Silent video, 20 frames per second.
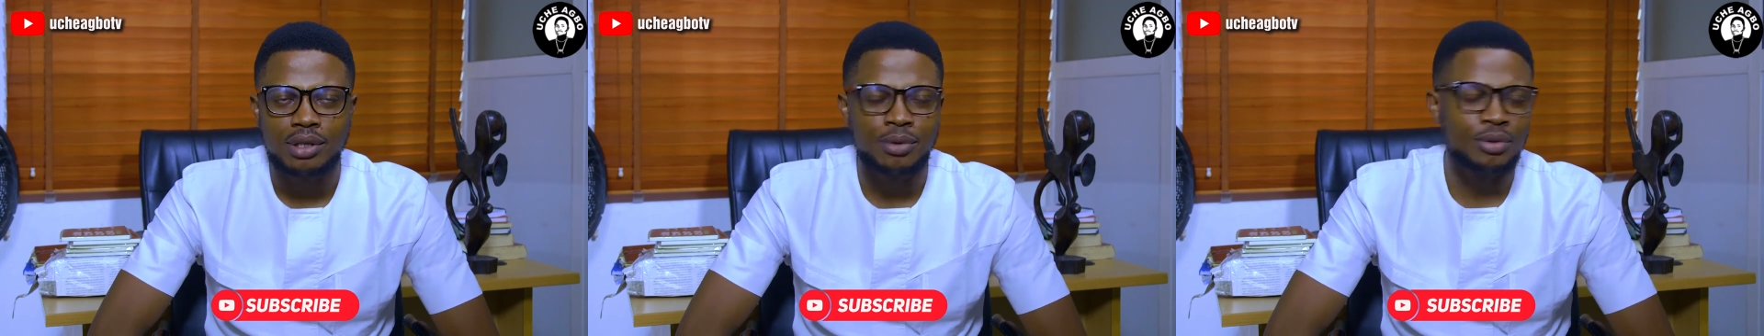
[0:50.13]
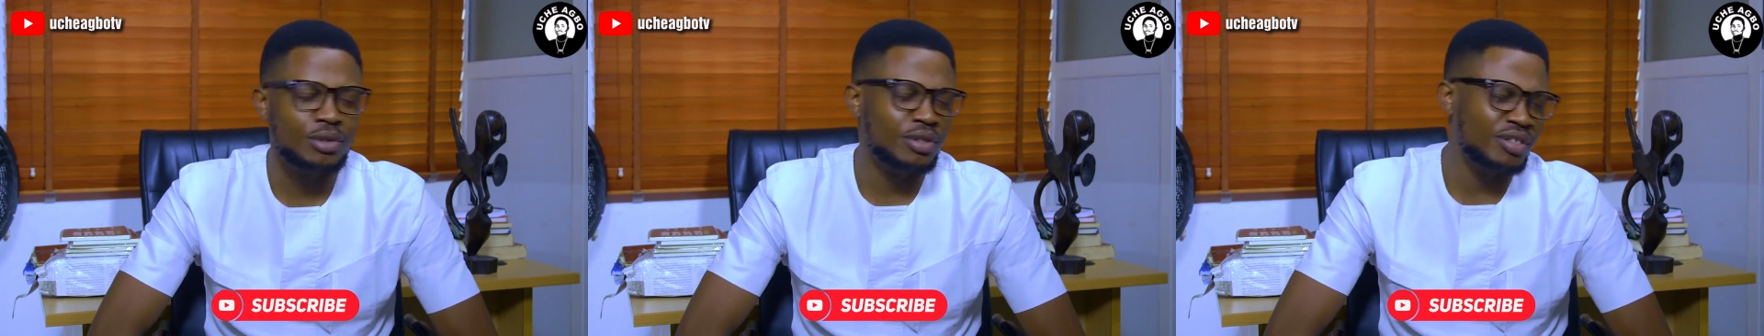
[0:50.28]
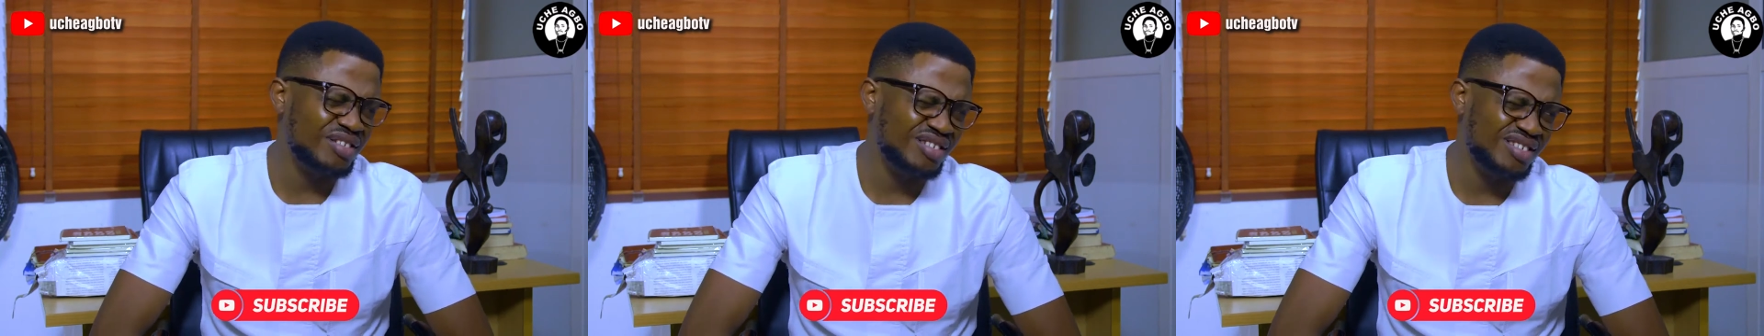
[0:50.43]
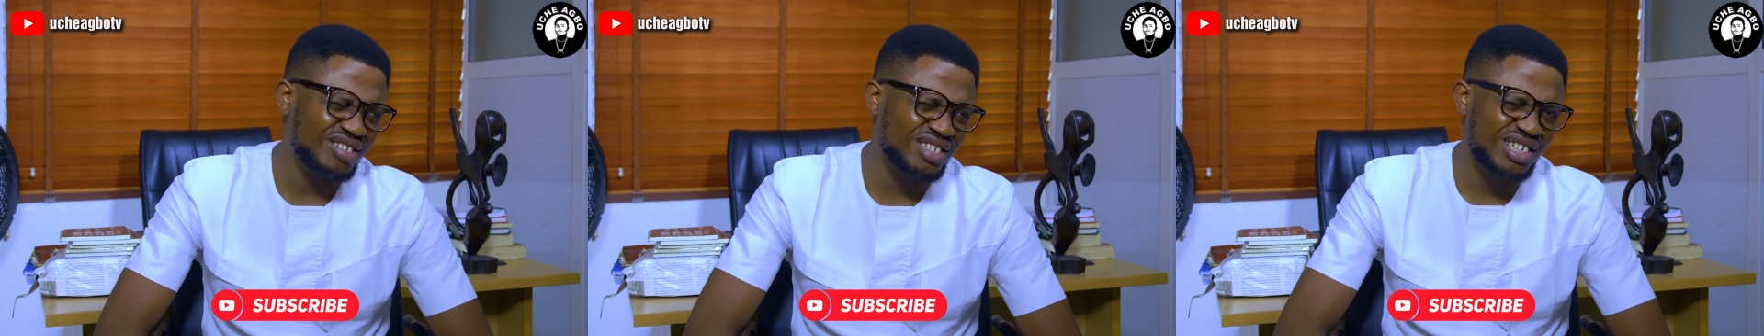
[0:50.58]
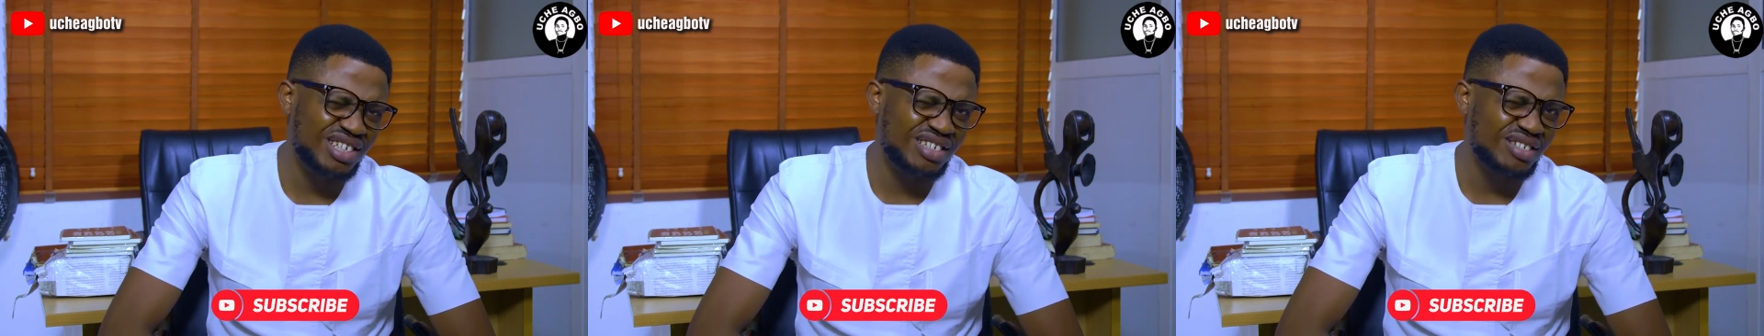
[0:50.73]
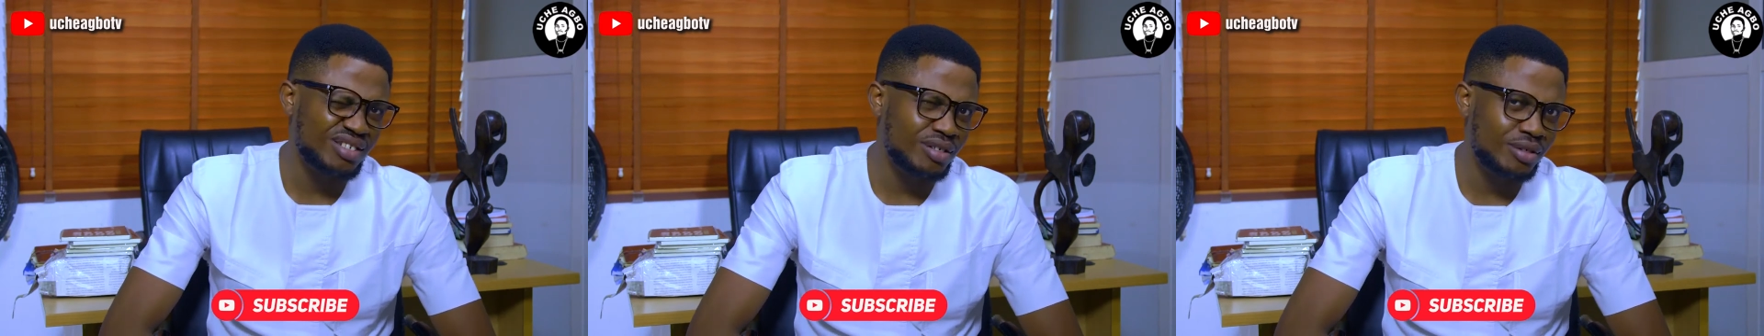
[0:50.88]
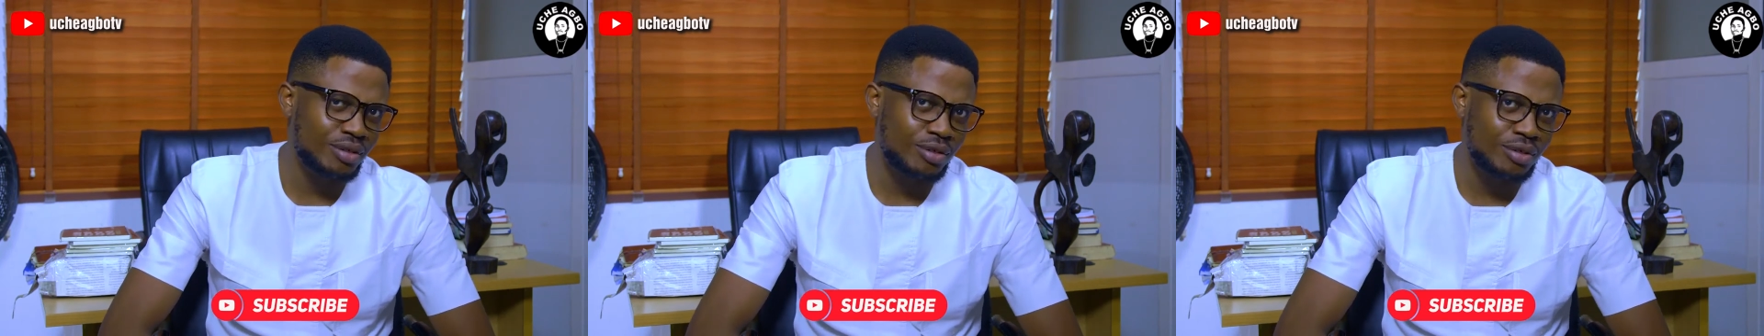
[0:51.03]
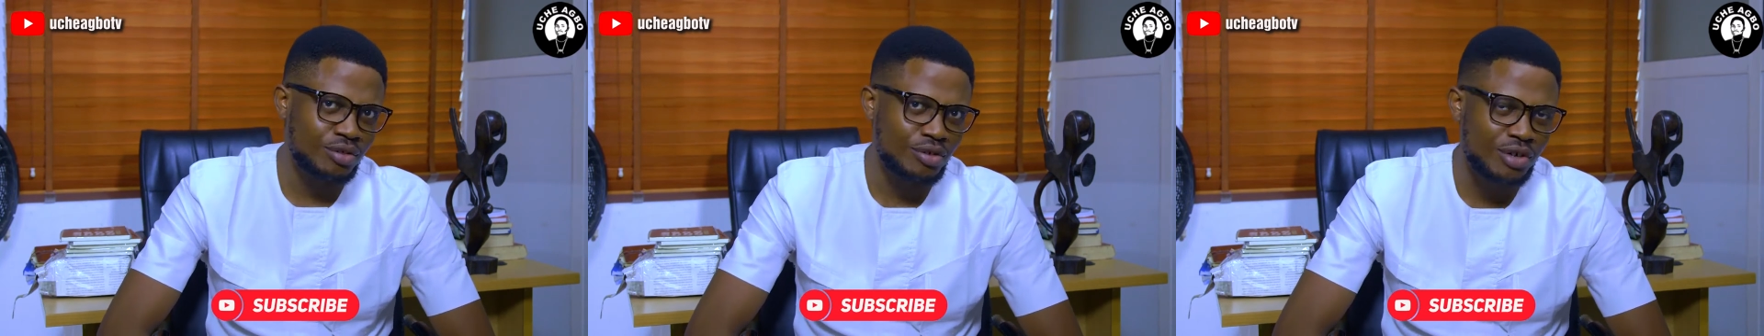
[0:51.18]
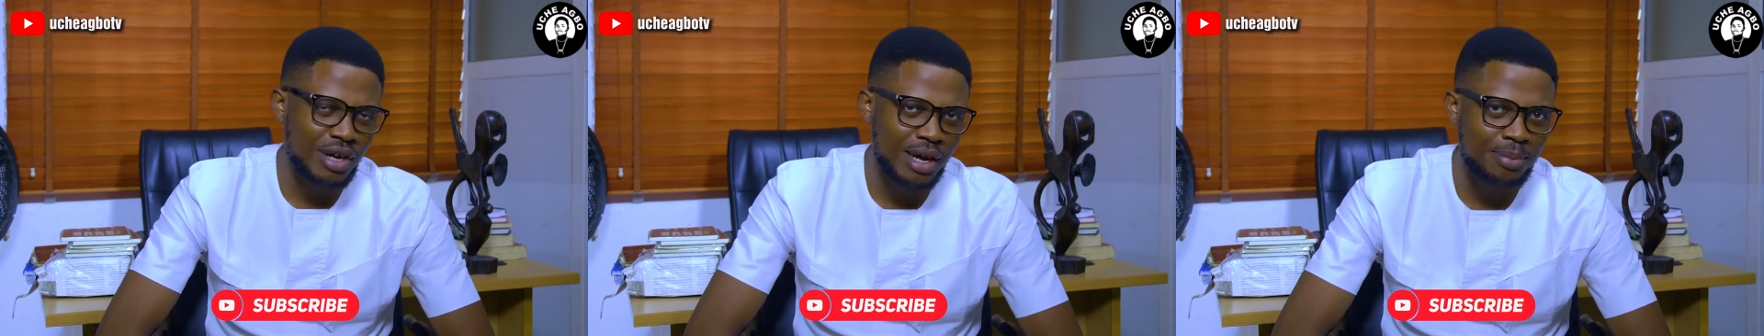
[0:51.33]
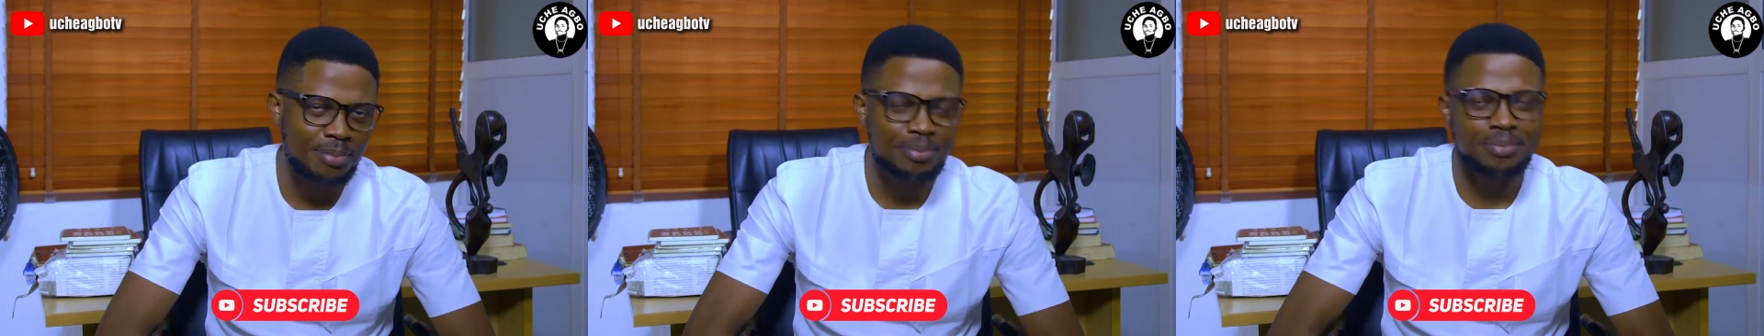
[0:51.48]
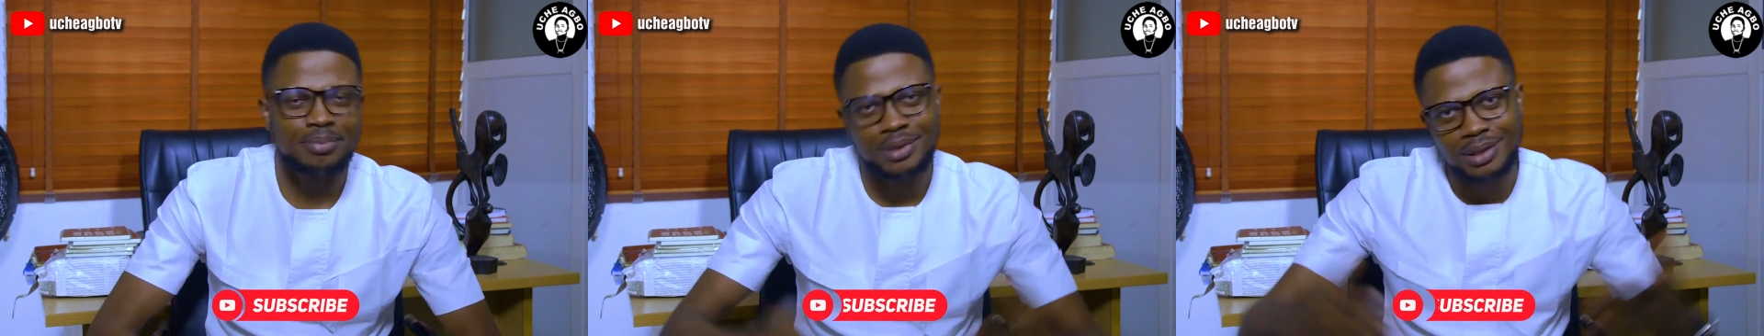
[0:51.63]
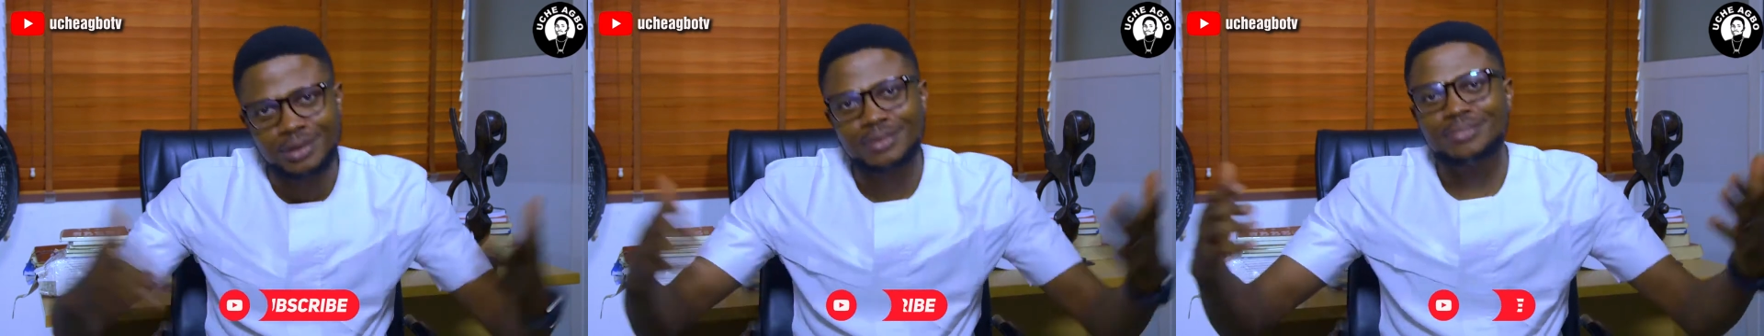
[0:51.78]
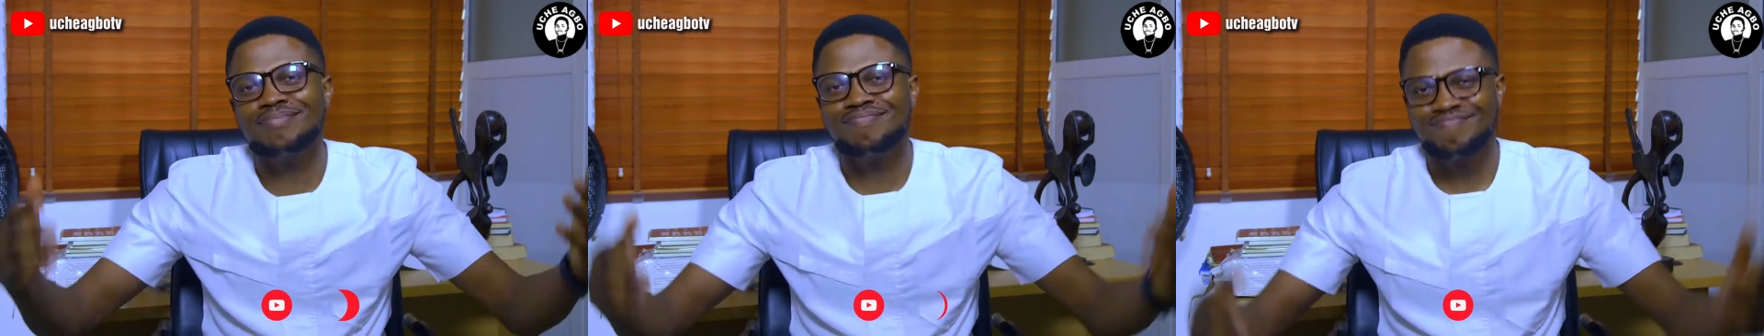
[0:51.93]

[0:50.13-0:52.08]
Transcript: I was going to say shut your trap, but